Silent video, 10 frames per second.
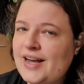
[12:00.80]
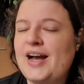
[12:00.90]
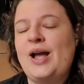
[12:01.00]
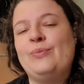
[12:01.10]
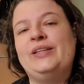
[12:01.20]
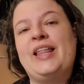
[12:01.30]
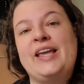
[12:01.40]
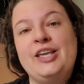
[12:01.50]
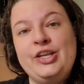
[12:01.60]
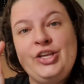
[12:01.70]
I would like
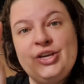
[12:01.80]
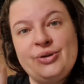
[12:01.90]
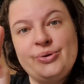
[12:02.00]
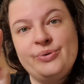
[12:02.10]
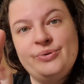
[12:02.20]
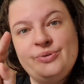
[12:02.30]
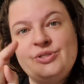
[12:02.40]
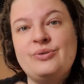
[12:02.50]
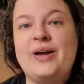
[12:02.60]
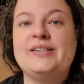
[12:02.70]
you
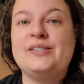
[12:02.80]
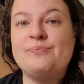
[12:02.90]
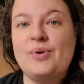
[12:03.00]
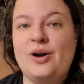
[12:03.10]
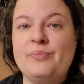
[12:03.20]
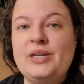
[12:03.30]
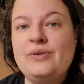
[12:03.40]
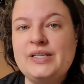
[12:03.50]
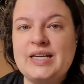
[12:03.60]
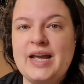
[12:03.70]
to ask mommy
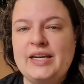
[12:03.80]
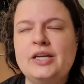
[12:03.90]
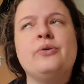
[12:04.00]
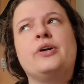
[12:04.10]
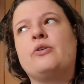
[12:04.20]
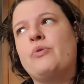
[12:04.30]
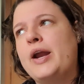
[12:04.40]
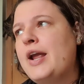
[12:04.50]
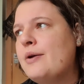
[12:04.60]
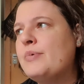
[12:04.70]
or daddy or
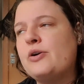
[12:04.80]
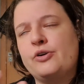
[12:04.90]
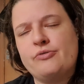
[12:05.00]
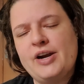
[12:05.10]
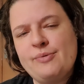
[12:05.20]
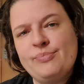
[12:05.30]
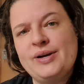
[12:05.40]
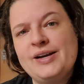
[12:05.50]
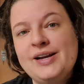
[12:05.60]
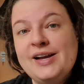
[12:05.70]
grandma or grandpa